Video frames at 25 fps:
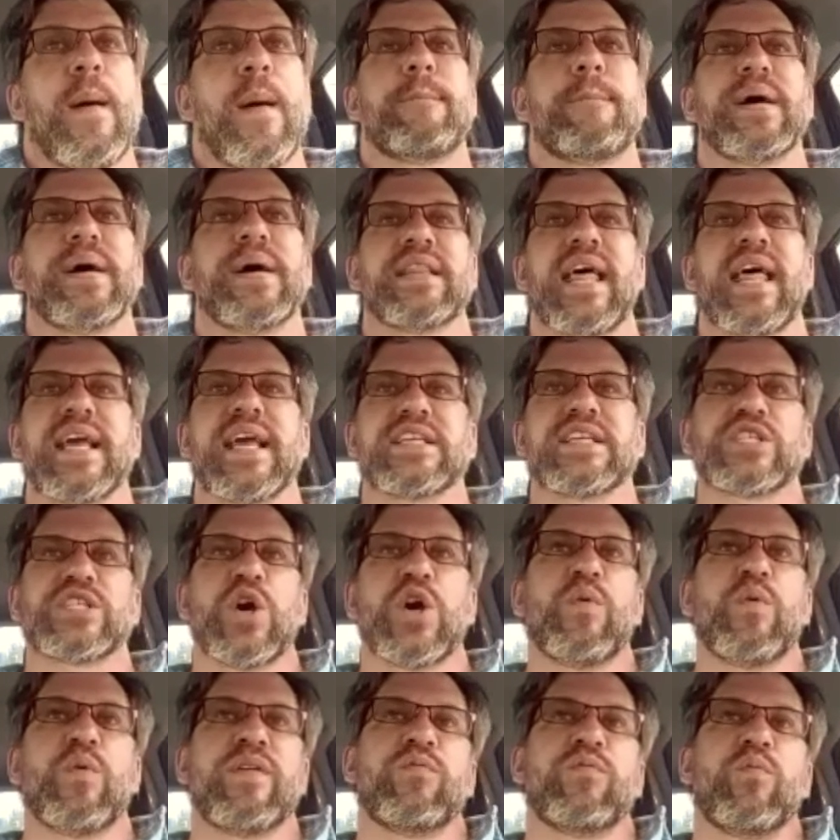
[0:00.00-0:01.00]
But like,
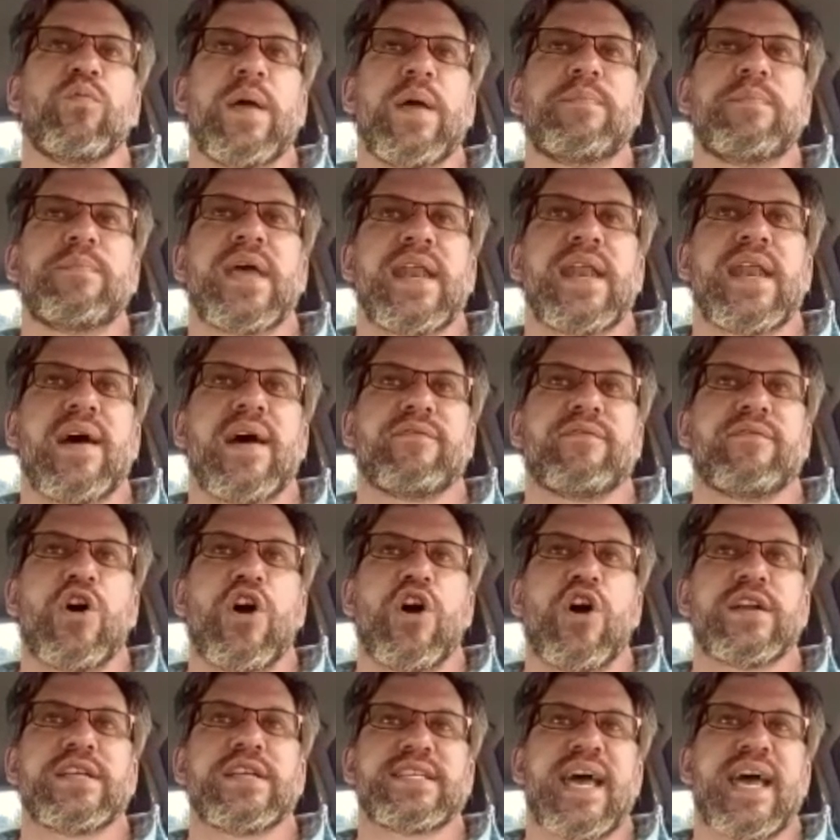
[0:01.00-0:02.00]
so if women have a
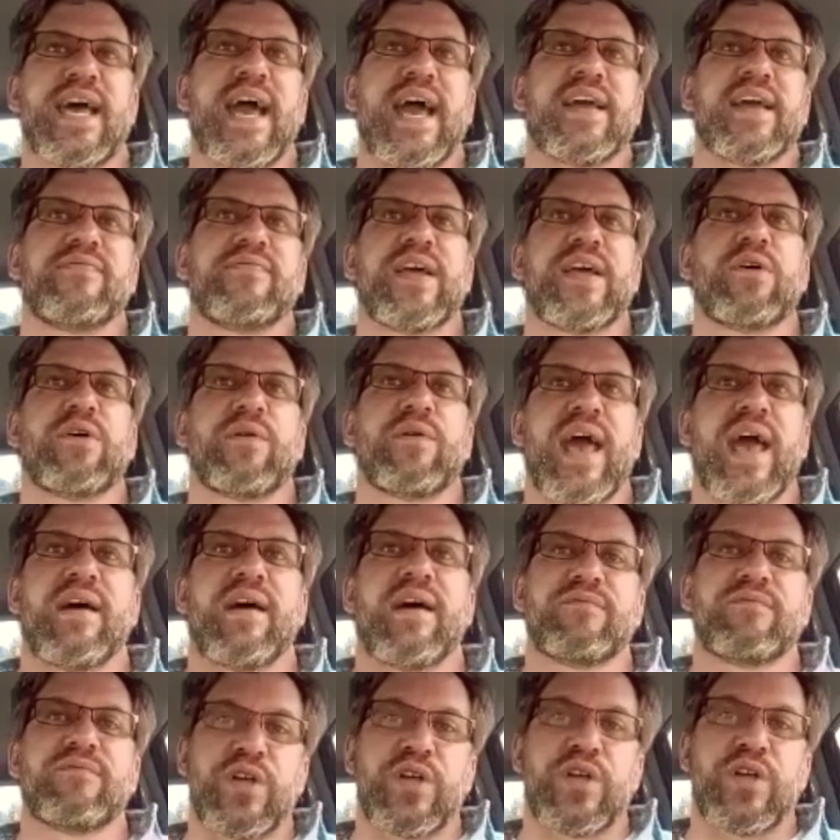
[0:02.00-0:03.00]
heart attack and they don't
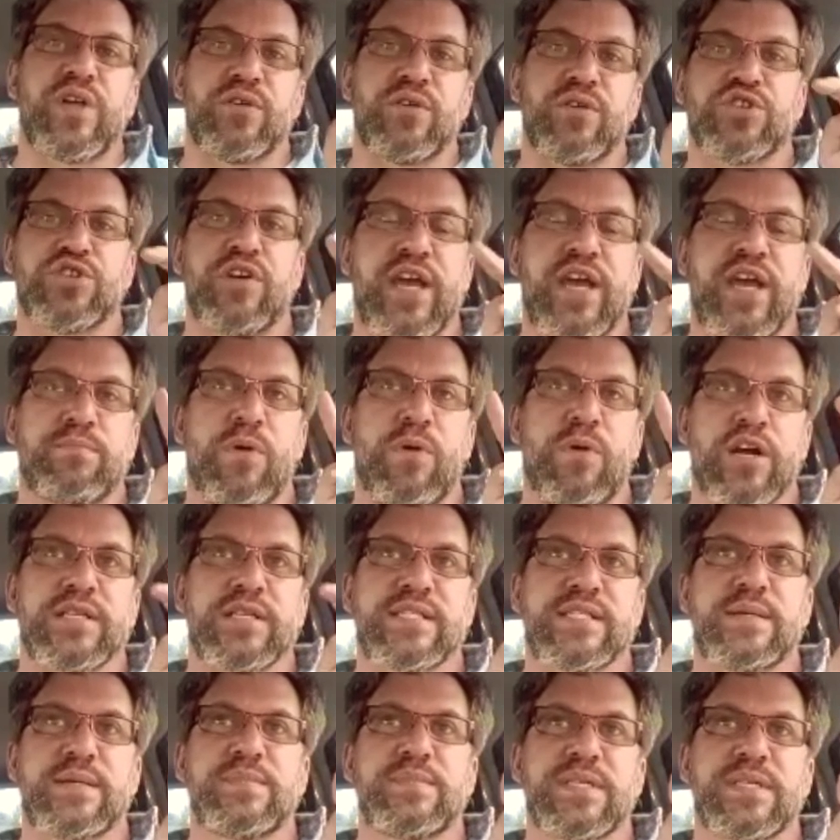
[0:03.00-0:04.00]
have those trademark
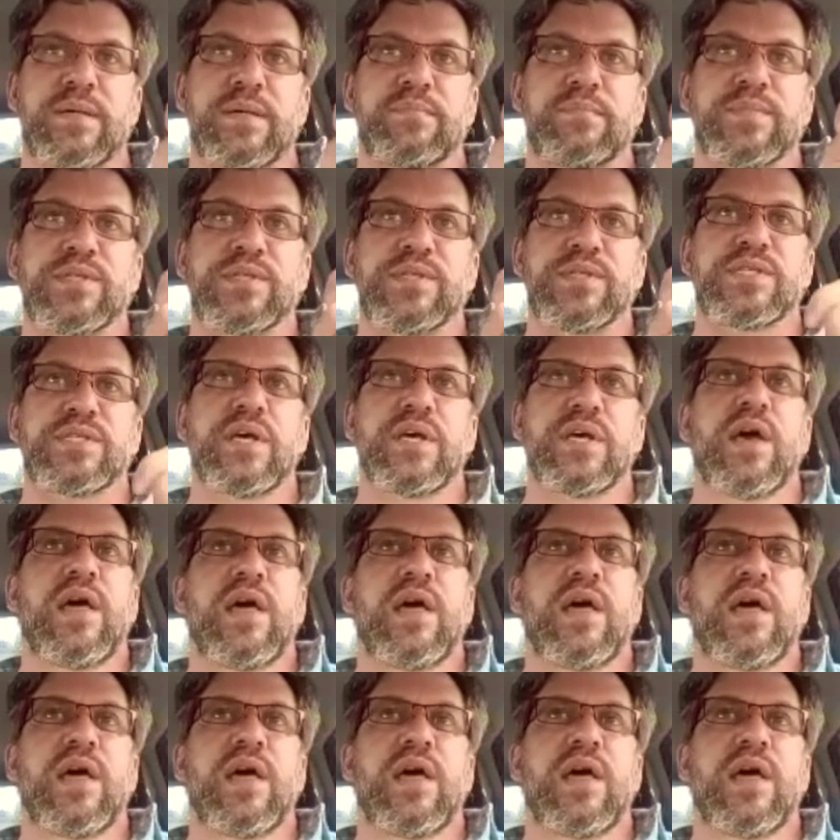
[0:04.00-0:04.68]
symptoms,